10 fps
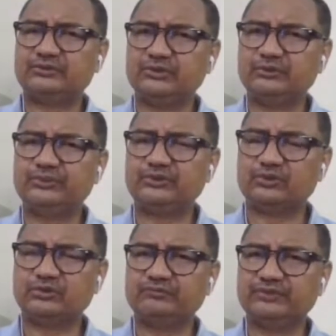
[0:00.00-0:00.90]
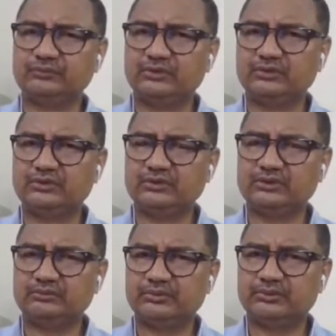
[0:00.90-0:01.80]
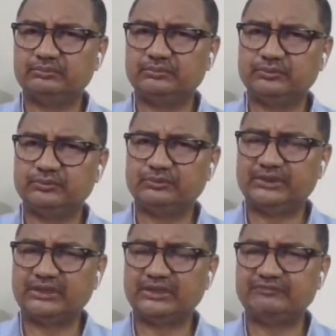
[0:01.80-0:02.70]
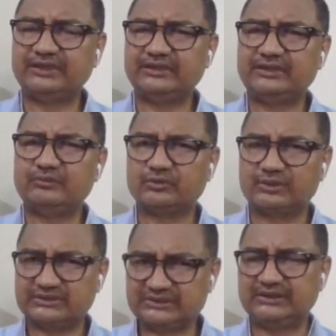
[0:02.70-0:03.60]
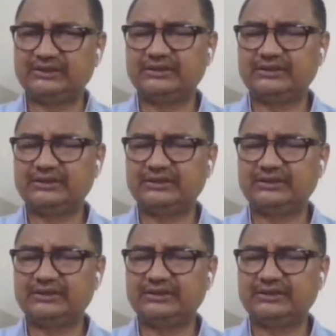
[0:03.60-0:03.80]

Today we talk of a world, uh, uh, we, we are having a democracy